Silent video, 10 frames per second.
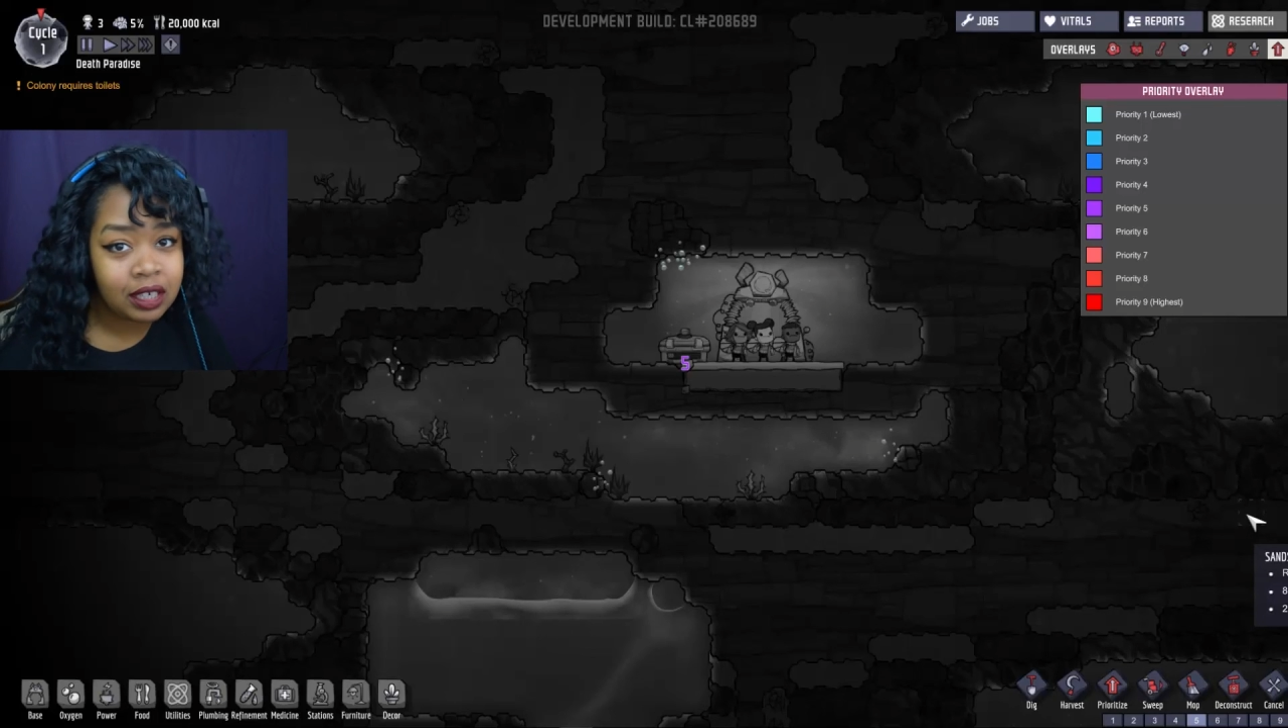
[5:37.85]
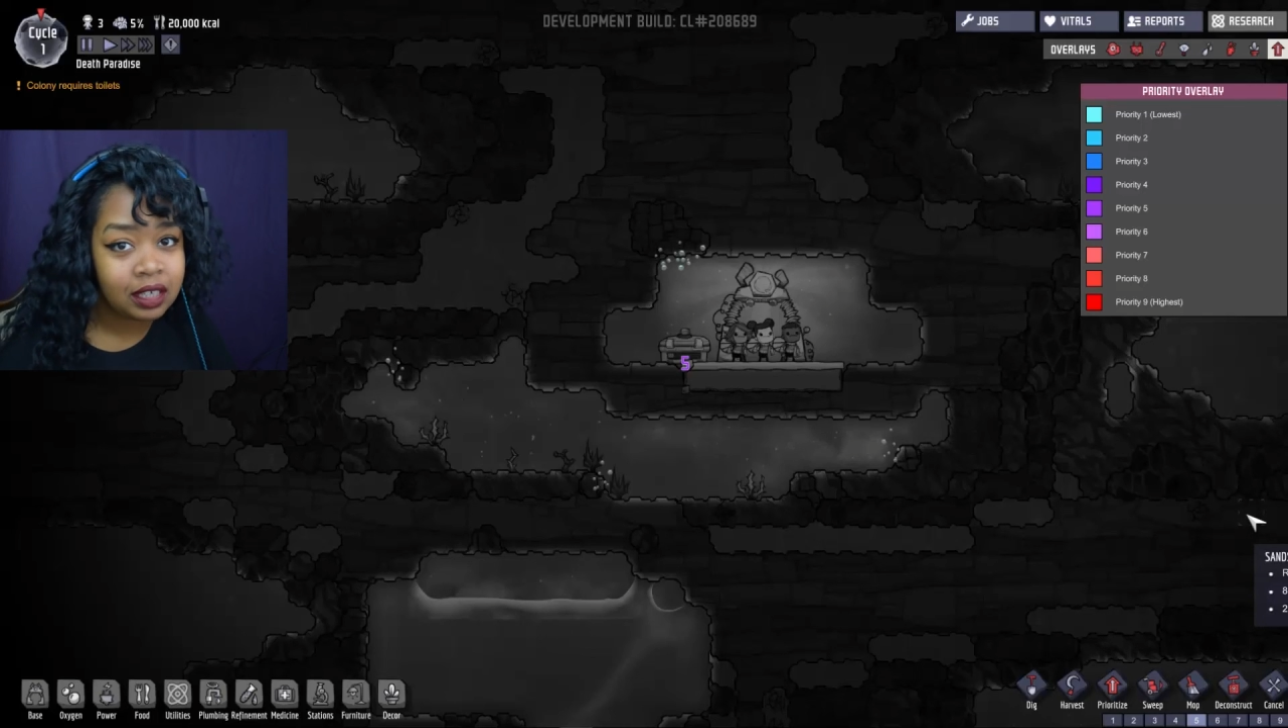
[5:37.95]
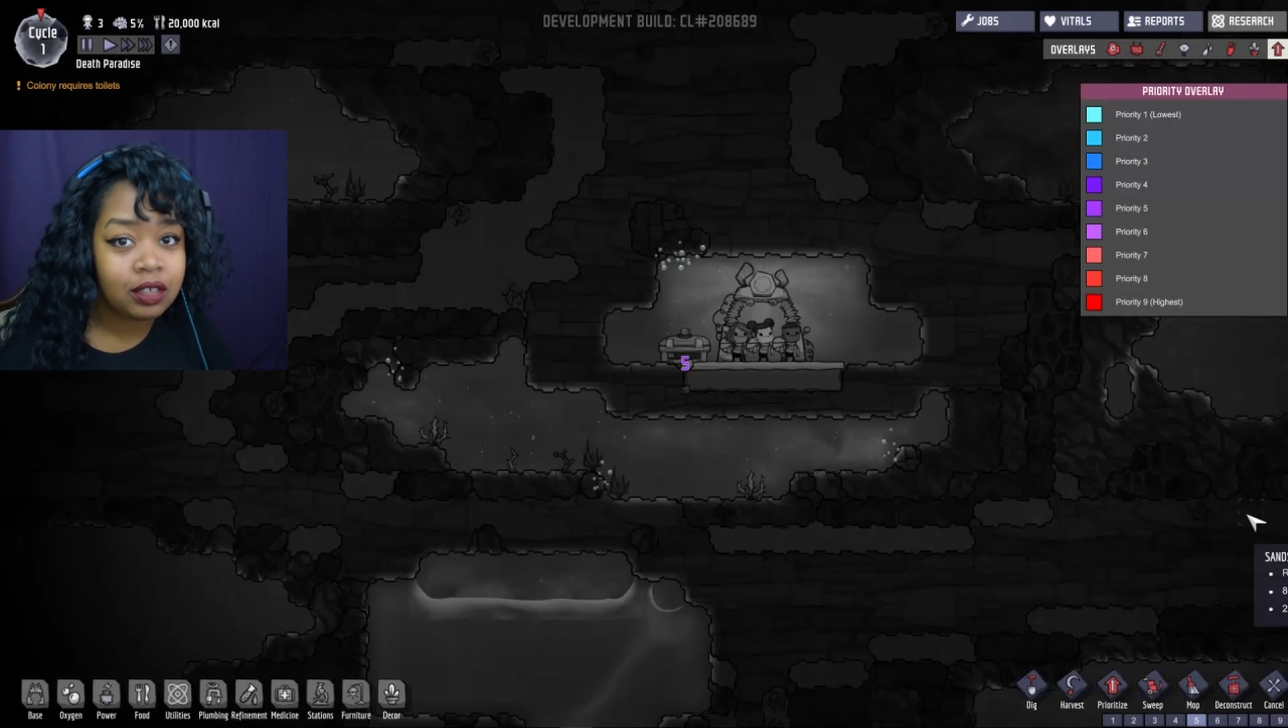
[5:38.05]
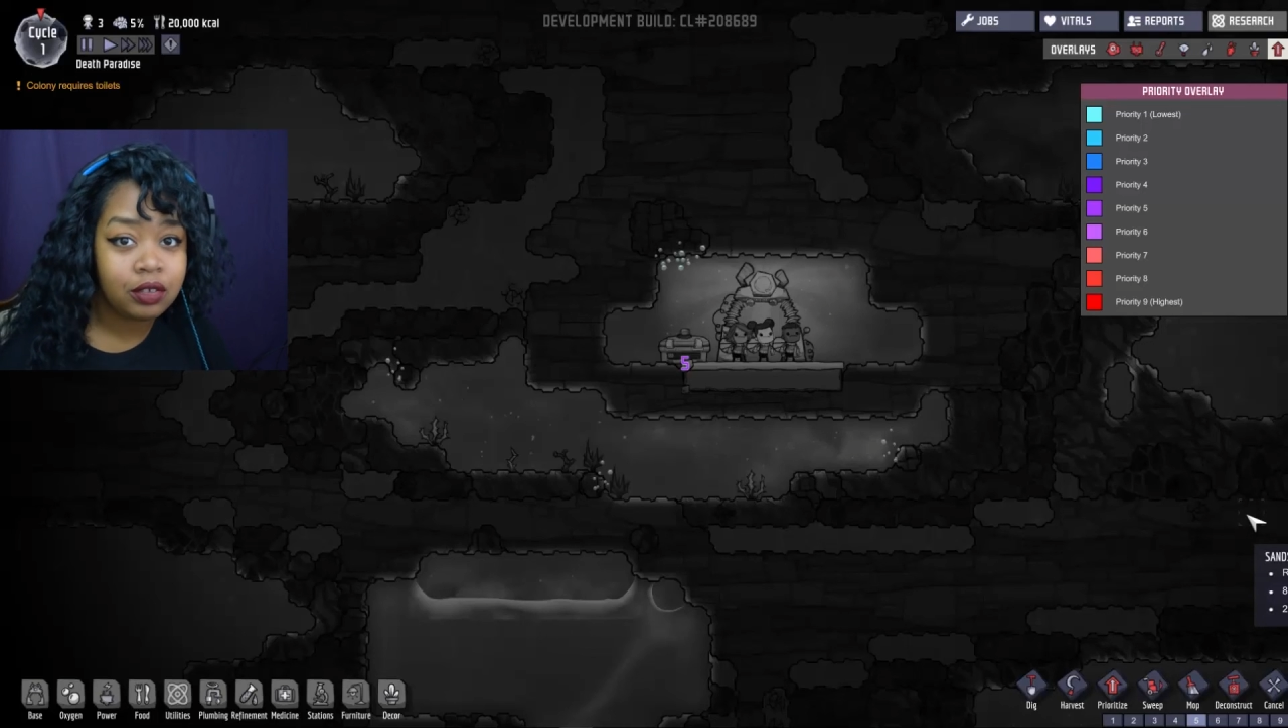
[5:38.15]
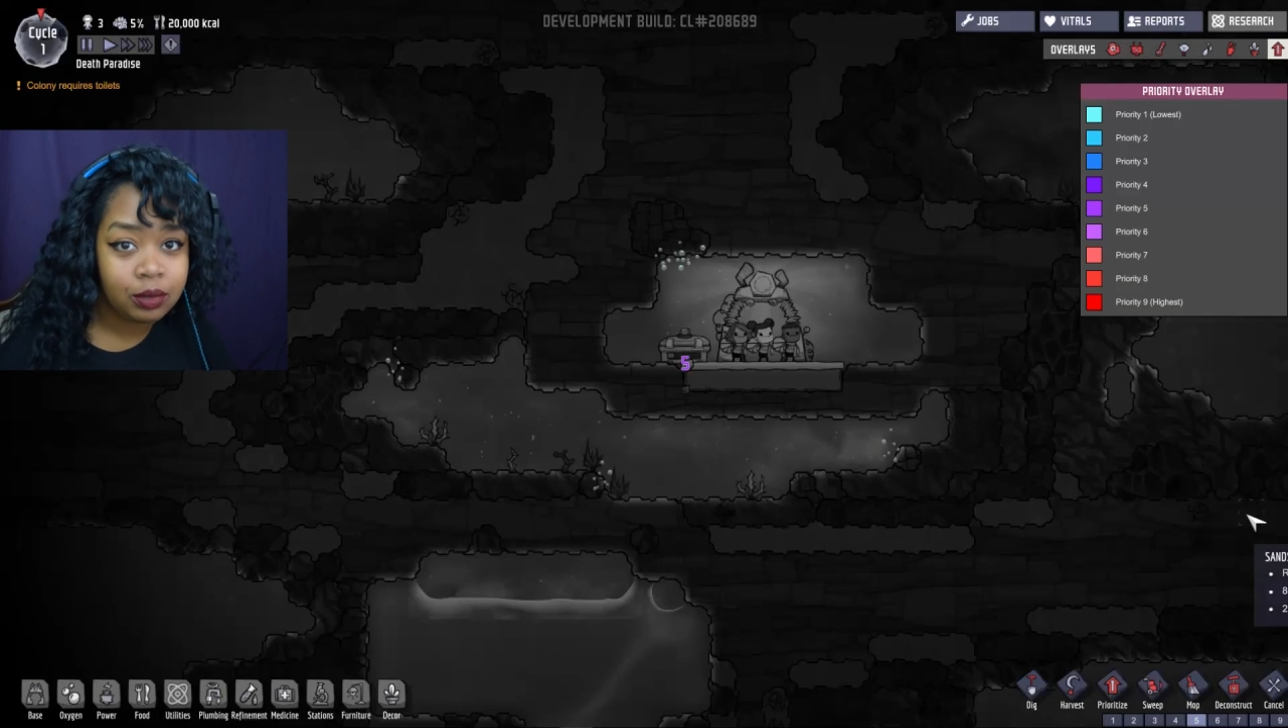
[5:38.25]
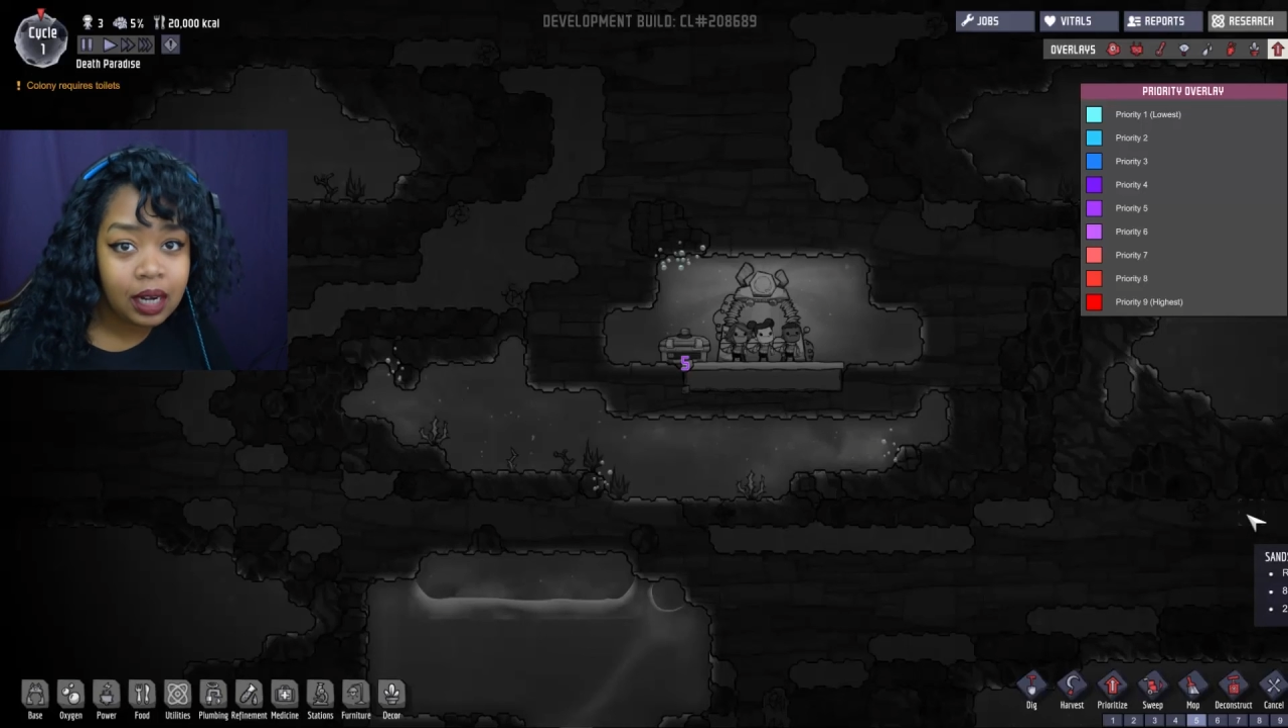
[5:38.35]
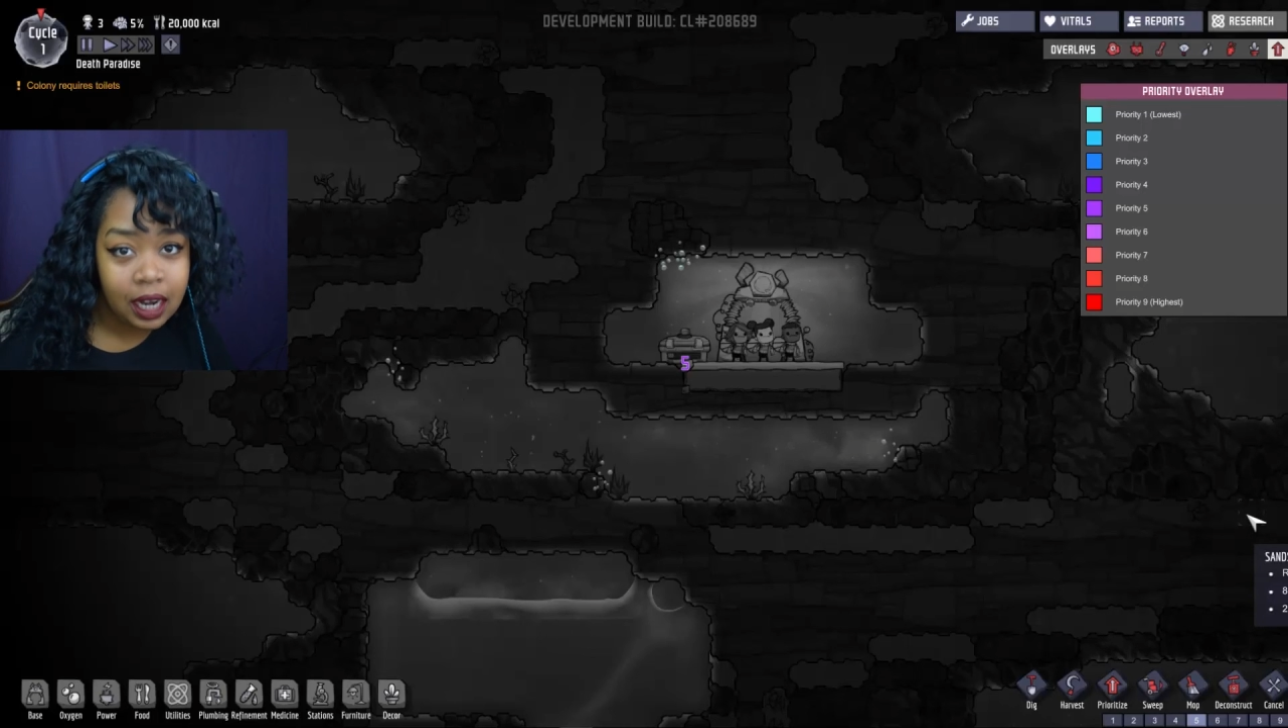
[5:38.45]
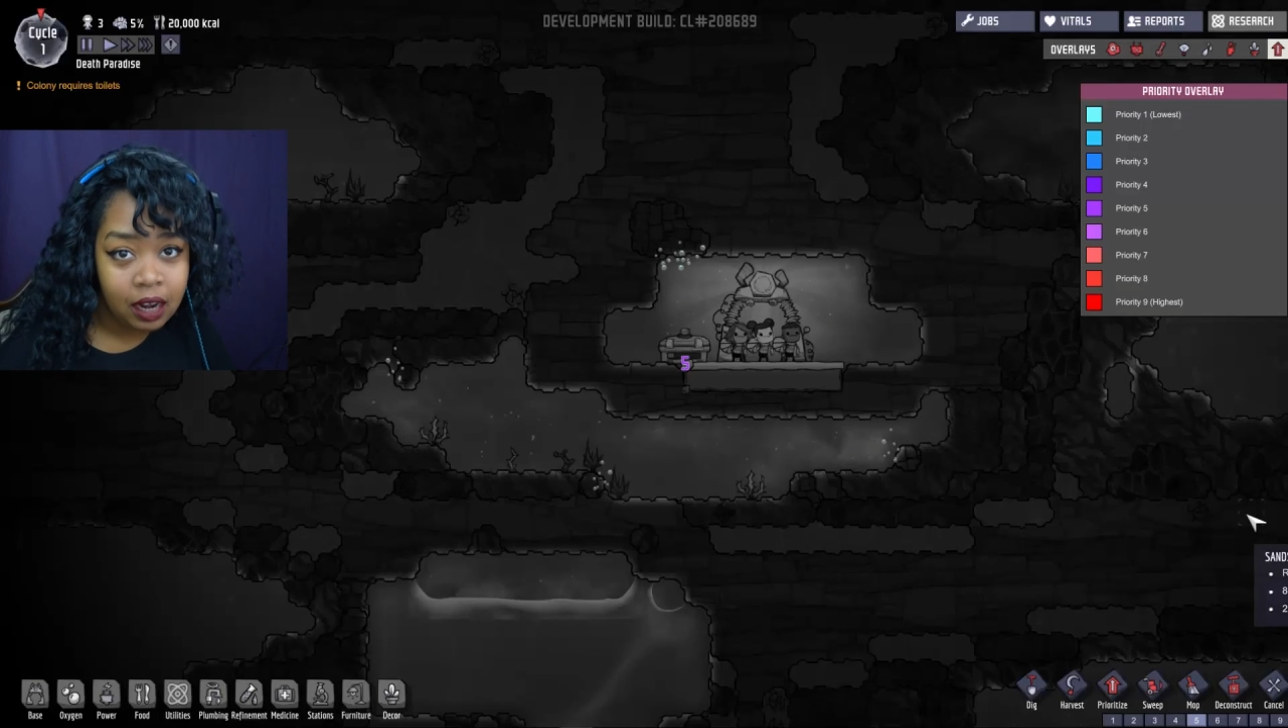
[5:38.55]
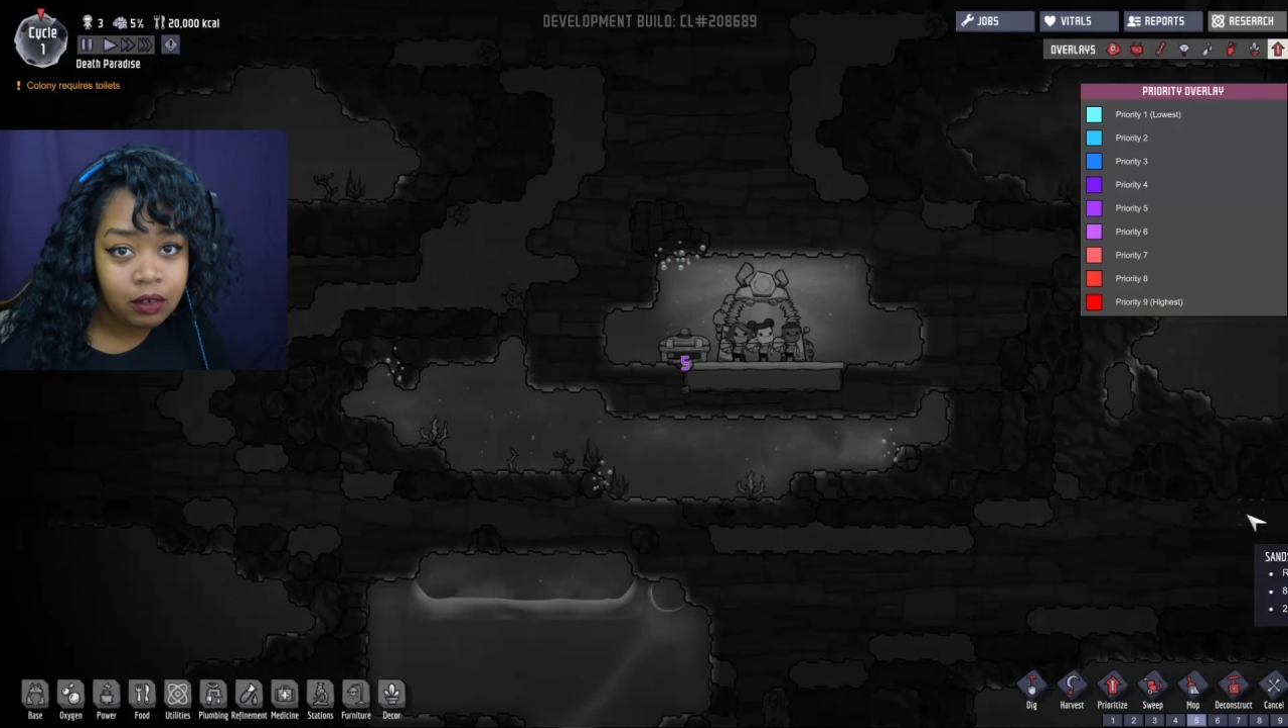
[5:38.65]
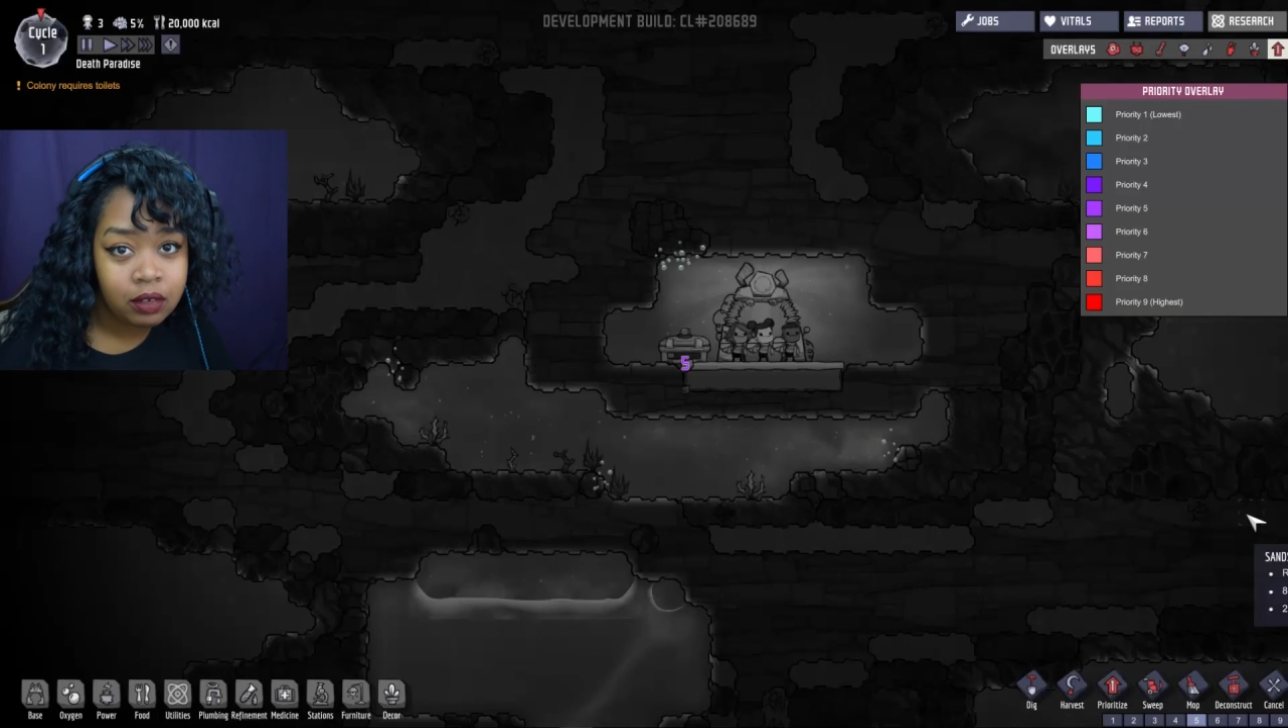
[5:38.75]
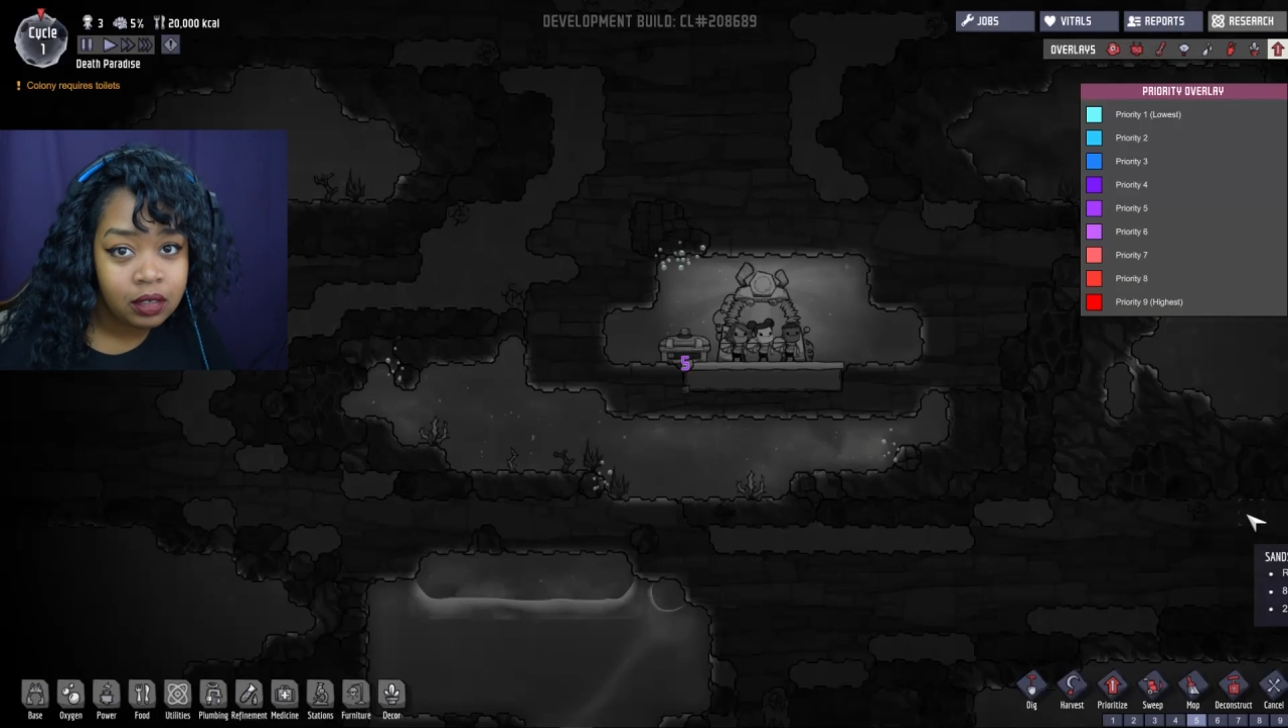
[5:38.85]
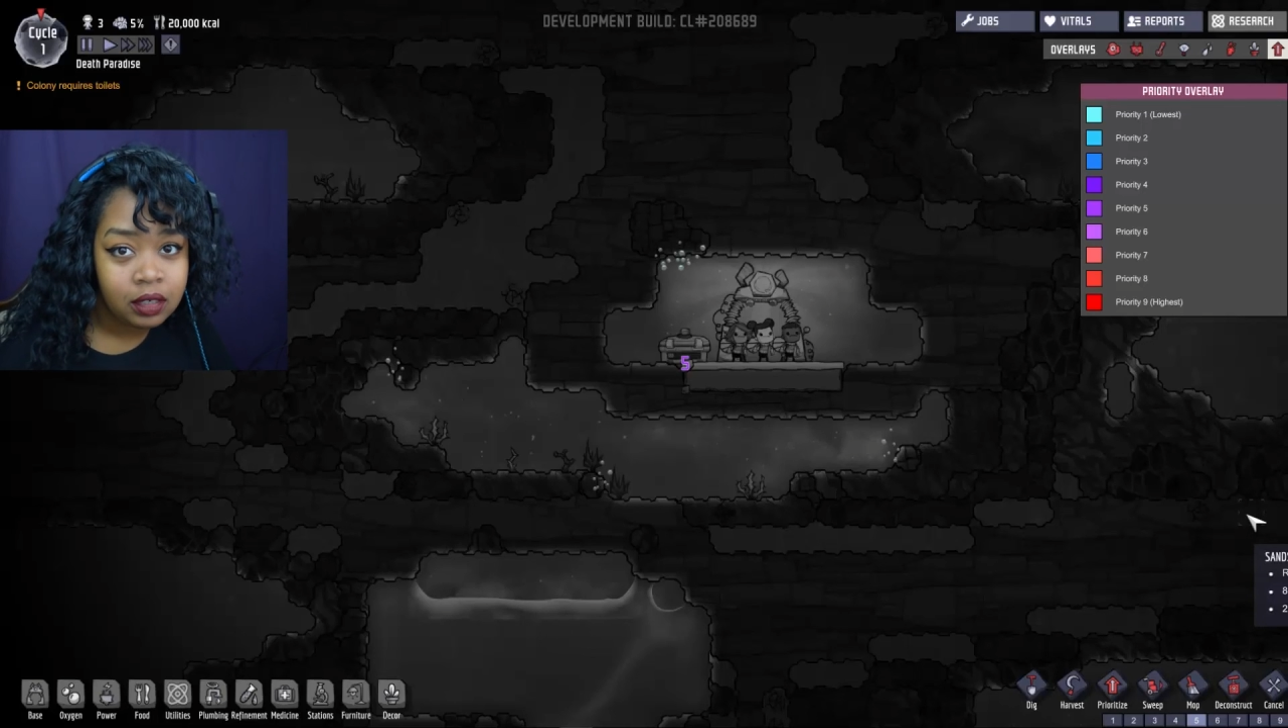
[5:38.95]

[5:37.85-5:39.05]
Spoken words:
and they'll do it now.